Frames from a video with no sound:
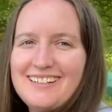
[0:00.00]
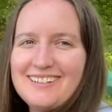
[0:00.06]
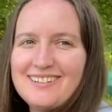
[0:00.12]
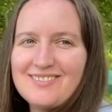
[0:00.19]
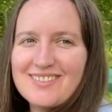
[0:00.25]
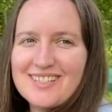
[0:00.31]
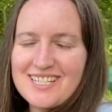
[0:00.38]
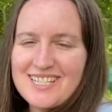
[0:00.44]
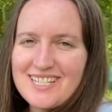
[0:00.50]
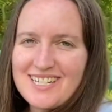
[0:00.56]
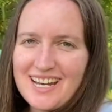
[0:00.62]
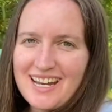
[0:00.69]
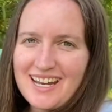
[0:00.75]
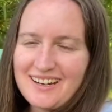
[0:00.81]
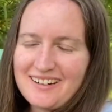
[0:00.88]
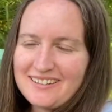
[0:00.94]
of this
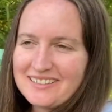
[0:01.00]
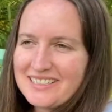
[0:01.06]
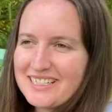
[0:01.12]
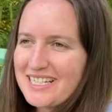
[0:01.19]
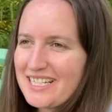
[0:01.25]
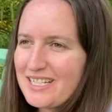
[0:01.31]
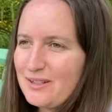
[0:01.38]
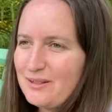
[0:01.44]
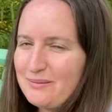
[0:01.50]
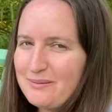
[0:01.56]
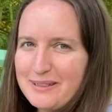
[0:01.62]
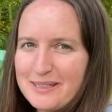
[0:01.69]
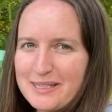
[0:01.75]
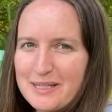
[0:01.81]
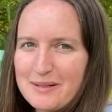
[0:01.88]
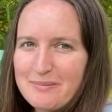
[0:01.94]
chair is super
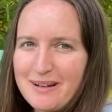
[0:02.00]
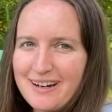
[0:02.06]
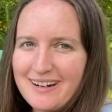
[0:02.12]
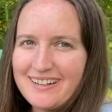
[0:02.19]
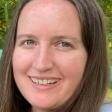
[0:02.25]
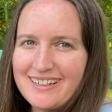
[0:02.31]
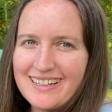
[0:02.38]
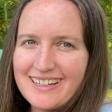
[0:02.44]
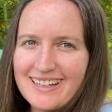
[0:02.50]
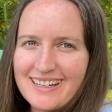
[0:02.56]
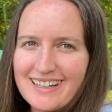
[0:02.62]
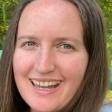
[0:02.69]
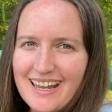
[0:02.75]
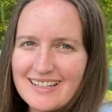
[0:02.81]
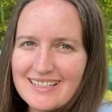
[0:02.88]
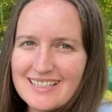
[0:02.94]
inspiring
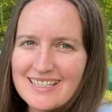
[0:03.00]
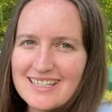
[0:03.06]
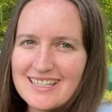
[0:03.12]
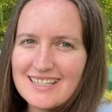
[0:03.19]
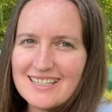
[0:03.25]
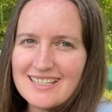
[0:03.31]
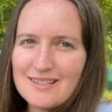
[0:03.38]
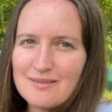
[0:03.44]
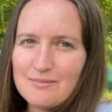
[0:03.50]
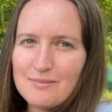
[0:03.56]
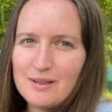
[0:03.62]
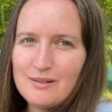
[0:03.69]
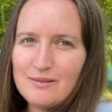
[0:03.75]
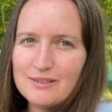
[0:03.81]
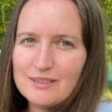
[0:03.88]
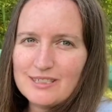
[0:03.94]
against this
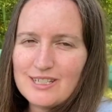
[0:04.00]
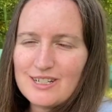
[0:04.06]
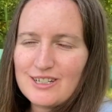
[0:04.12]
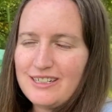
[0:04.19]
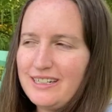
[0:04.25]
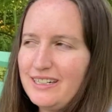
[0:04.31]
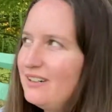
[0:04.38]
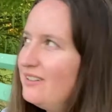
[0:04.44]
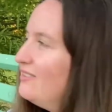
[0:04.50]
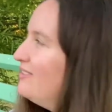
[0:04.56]
beautiful tree over